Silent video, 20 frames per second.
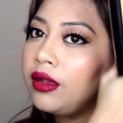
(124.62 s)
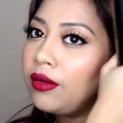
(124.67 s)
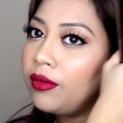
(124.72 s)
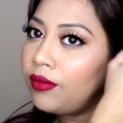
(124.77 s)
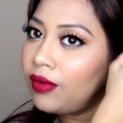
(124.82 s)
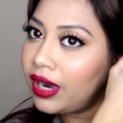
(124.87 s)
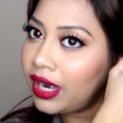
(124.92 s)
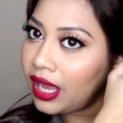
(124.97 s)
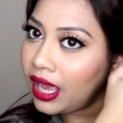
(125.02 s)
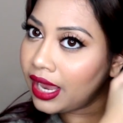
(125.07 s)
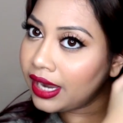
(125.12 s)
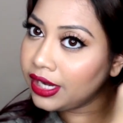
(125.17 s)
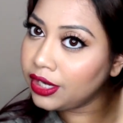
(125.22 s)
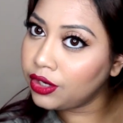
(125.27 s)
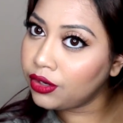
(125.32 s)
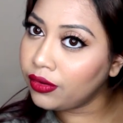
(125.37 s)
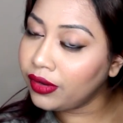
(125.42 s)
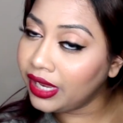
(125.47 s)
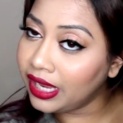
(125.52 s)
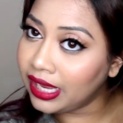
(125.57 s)
What I
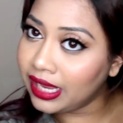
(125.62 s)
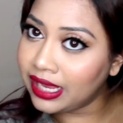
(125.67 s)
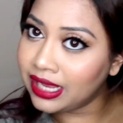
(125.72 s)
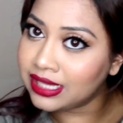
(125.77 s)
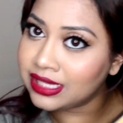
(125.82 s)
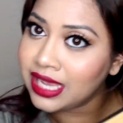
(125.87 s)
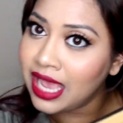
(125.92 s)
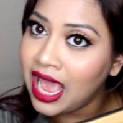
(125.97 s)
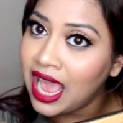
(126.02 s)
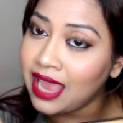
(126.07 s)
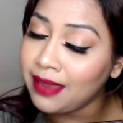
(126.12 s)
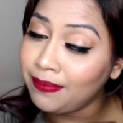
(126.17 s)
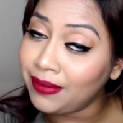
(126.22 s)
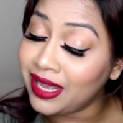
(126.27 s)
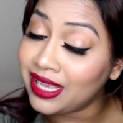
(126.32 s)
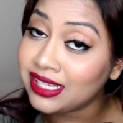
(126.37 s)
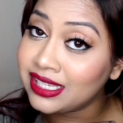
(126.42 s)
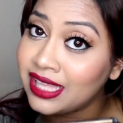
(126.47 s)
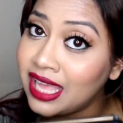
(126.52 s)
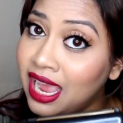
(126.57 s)
do is I
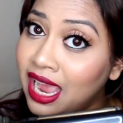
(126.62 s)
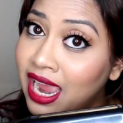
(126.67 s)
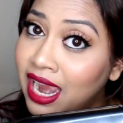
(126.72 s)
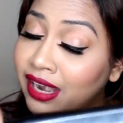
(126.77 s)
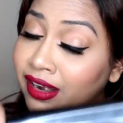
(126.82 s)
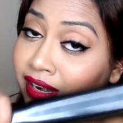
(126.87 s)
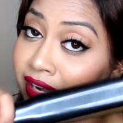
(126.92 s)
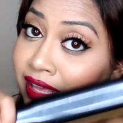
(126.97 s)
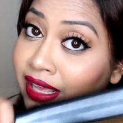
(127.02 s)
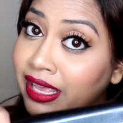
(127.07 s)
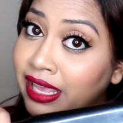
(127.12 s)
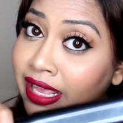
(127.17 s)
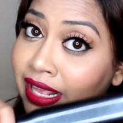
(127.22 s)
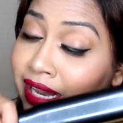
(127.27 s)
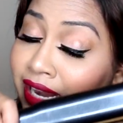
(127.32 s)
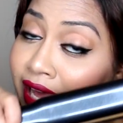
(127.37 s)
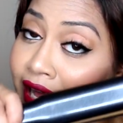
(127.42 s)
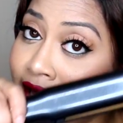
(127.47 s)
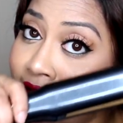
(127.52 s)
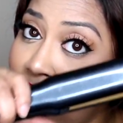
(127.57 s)
place the iron
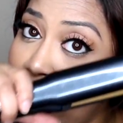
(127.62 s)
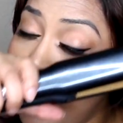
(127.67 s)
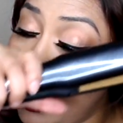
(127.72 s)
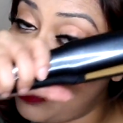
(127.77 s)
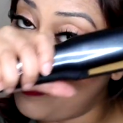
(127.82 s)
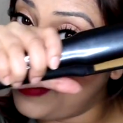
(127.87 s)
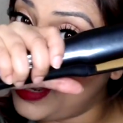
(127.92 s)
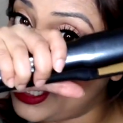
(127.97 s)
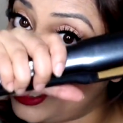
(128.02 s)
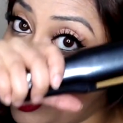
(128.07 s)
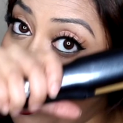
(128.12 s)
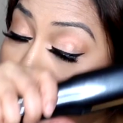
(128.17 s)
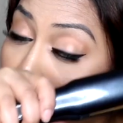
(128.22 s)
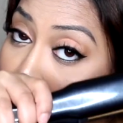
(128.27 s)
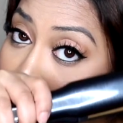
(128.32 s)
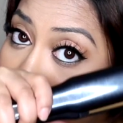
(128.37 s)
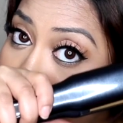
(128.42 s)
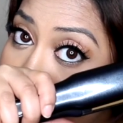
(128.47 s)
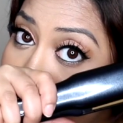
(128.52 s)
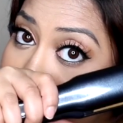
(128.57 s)
in a bit
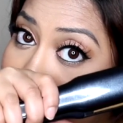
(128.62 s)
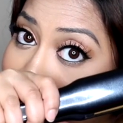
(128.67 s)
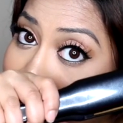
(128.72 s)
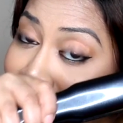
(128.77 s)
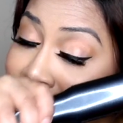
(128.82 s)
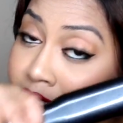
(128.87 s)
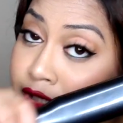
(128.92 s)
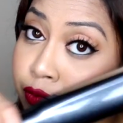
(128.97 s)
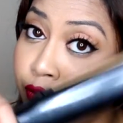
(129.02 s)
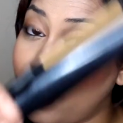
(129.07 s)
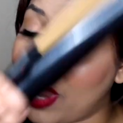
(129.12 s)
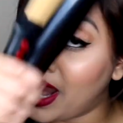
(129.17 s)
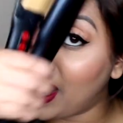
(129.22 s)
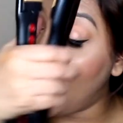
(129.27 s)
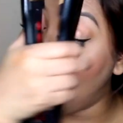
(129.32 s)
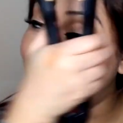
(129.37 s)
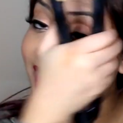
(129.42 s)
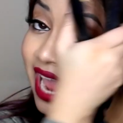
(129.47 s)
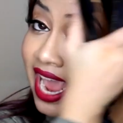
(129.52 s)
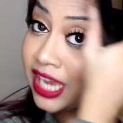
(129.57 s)
lower place
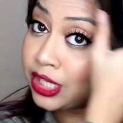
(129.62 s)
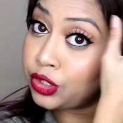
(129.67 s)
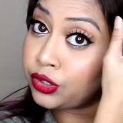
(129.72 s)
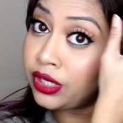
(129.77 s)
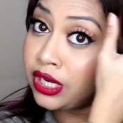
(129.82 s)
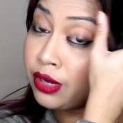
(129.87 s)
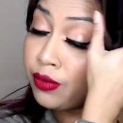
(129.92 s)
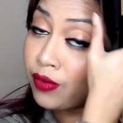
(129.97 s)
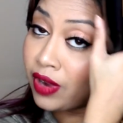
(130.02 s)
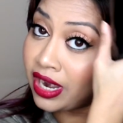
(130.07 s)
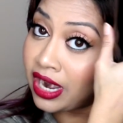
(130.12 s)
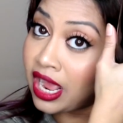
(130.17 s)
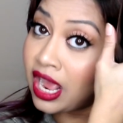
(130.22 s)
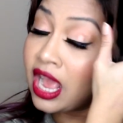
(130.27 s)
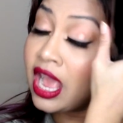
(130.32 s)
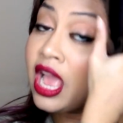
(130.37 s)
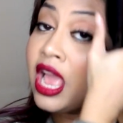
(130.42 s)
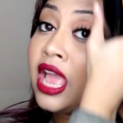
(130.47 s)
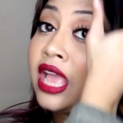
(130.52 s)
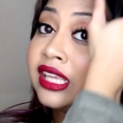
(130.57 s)
where I actually wanna
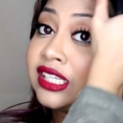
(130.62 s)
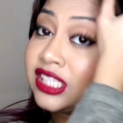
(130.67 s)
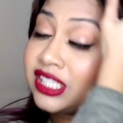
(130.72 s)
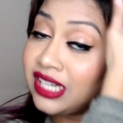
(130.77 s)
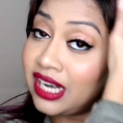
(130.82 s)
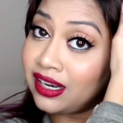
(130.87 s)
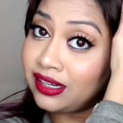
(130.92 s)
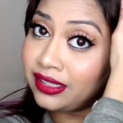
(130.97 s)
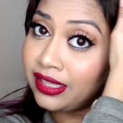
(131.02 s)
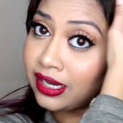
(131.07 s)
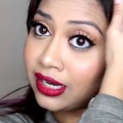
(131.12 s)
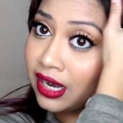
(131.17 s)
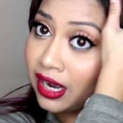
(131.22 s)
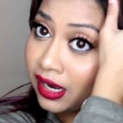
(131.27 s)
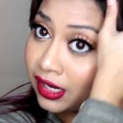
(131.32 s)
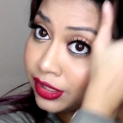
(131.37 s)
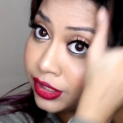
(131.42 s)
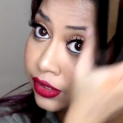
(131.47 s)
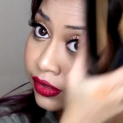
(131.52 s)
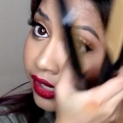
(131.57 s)
start the
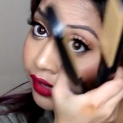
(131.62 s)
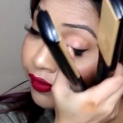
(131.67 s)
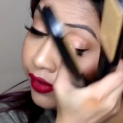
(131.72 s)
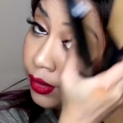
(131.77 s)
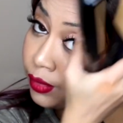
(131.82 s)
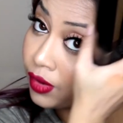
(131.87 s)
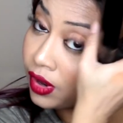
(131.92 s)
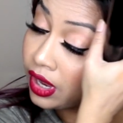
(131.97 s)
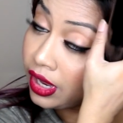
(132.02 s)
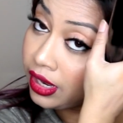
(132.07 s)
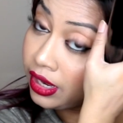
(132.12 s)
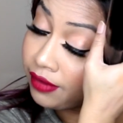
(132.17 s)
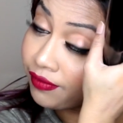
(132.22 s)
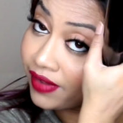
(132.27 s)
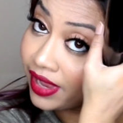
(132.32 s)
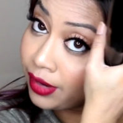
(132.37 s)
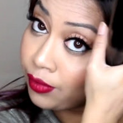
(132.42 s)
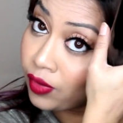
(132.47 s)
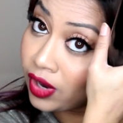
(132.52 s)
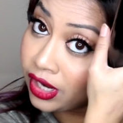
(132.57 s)
curl. So if
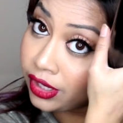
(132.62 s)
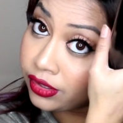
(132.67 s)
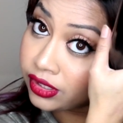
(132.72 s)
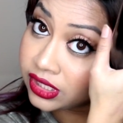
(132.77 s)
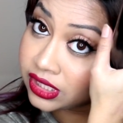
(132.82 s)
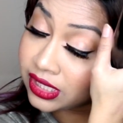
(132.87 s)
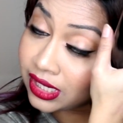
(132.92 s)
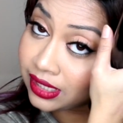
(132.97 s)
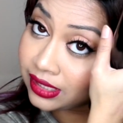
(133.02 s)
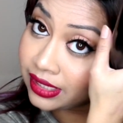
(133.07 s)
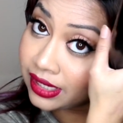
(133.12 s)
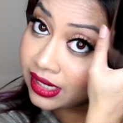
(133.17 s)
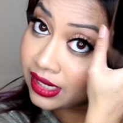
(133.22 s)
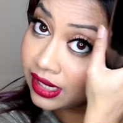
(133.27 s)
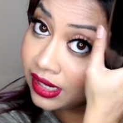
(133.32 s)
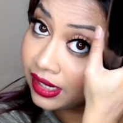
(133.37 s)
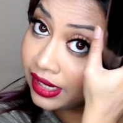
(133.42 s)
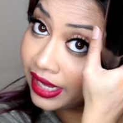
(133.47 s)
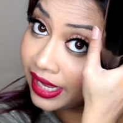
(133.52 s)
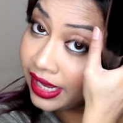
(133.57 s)
I want to start the
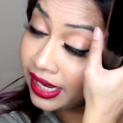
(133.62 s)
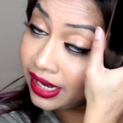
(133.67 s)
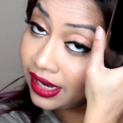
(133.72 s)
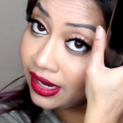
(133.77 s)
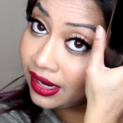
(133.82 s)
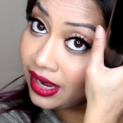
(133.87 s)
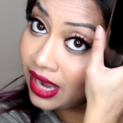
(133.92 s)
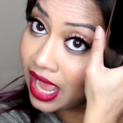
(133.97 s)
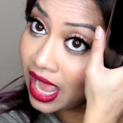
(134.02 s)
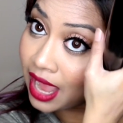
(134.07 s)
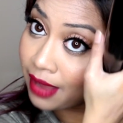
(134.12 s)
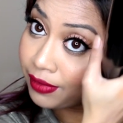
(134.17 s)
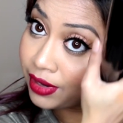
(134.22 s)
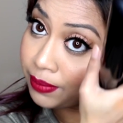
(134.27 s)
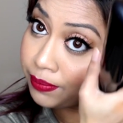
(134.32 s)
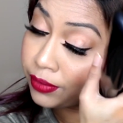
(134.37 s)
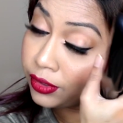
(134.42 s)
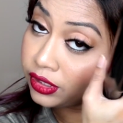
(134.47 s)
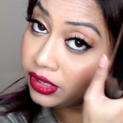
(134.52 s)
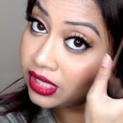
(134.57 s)
curl here, I will
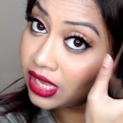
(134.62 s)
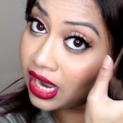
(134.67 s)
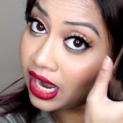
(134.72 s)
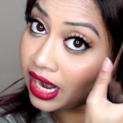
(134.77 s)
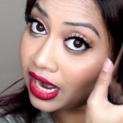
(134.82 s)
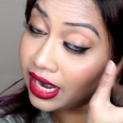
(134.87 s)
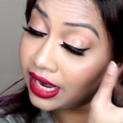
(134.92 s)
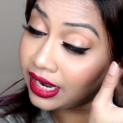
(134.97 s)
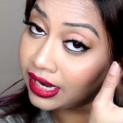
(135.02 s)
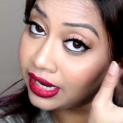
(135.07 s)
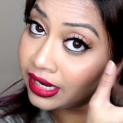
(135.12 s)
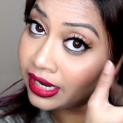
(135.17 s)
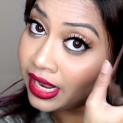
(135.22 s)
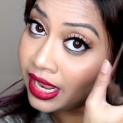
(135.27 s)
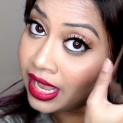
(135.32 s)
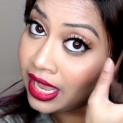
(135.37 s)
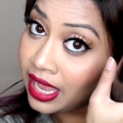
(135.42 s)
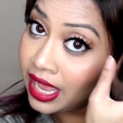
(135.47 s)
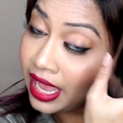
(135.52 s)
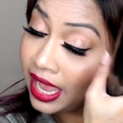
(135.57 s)
put the iron
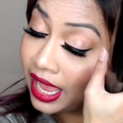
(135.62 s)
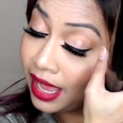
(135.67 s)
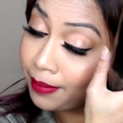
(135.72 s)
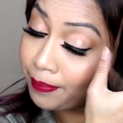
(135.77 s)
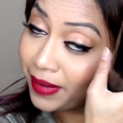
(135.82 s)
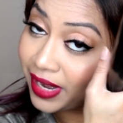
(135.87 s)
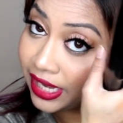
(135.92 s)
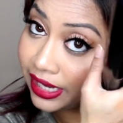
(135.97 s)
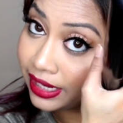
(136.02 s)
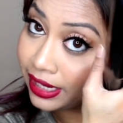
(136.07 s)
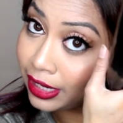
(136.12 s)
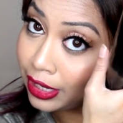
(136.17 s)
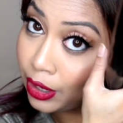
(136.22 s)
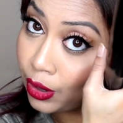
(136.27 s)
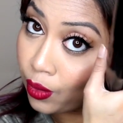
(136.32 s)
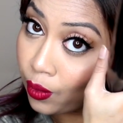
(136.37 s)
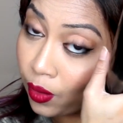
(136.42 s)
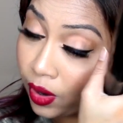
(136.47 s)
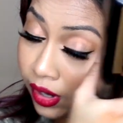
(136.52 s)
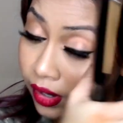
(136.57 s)
a bit
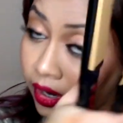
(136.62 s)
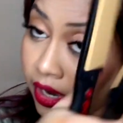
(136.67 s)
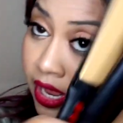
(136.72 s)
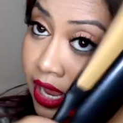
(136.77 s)
lower.